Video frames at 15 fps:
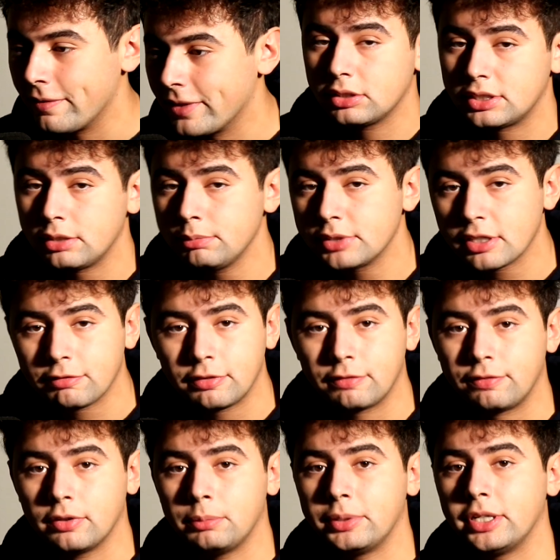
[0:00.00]
So it seems like
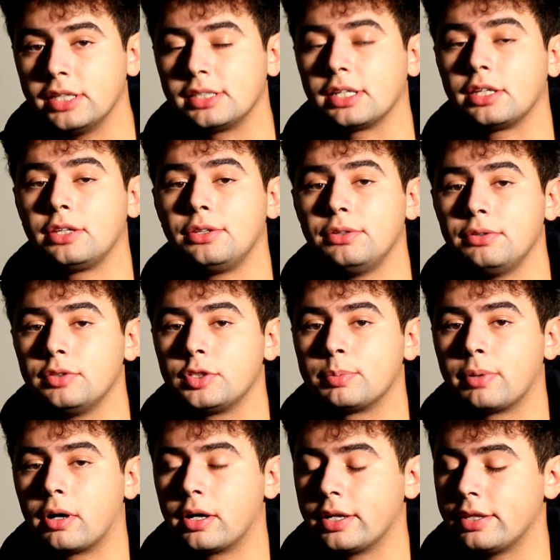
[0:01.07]
fulfillment is a
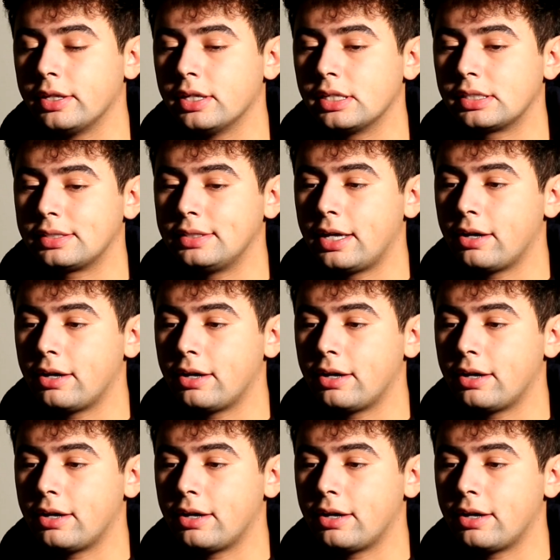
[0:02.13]
huge part of this.